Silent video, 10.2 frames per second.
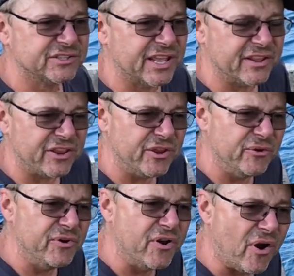that you
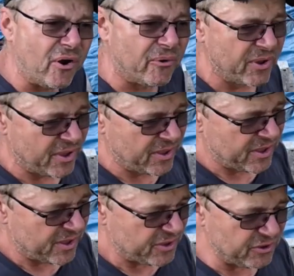know
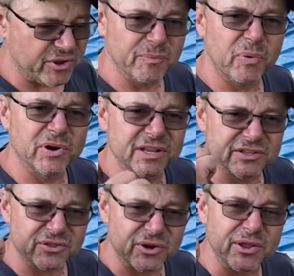you could put a
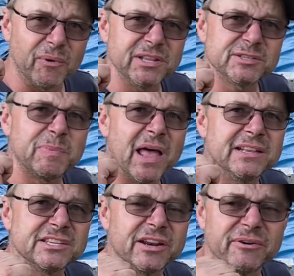31
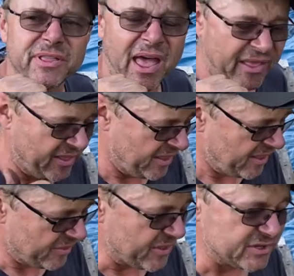spline center in that,
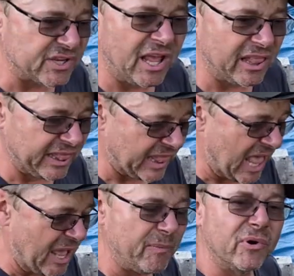there's a
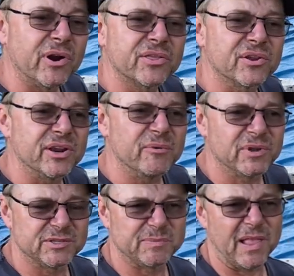lot more
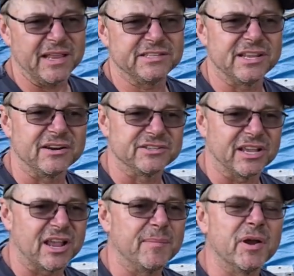31 spline centers
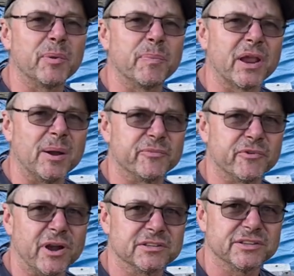that come out of pickup
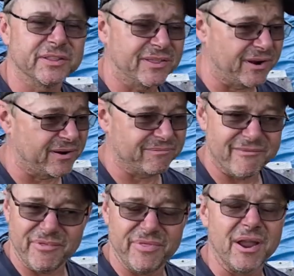trucks. They're
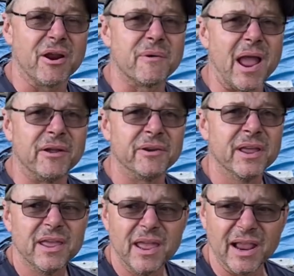around,
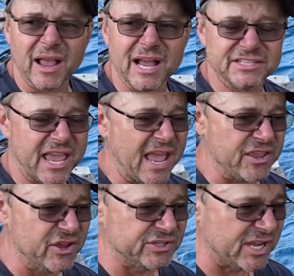and guys can't
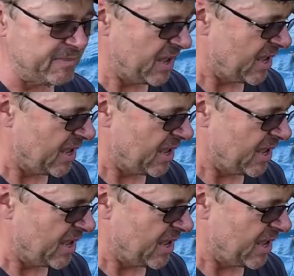use them